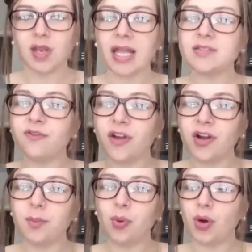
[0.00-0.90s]
It's
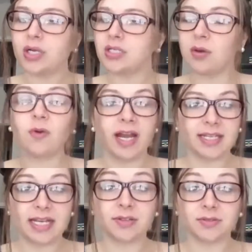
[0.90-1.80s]
very important, and write
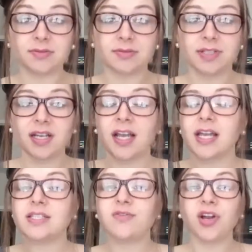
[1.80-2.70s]
it down.
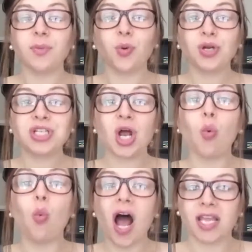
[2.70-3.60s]
It's very important to know
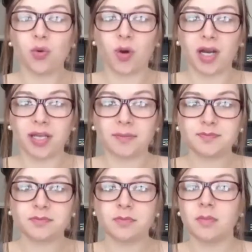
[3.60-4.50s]
why you want it.
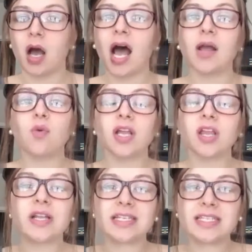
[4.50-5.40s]
I want
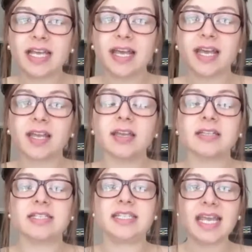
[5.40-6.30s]
you to
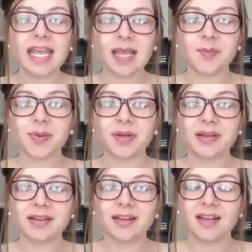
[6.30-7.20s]
dig deep
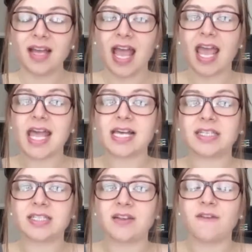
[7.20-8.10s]

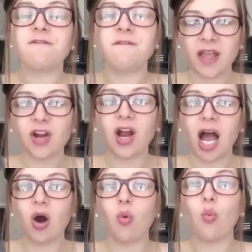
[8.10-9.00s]
and figure
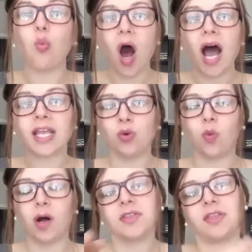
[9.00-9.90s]
out why you
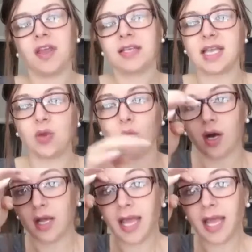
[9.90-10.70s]
want the things that you want.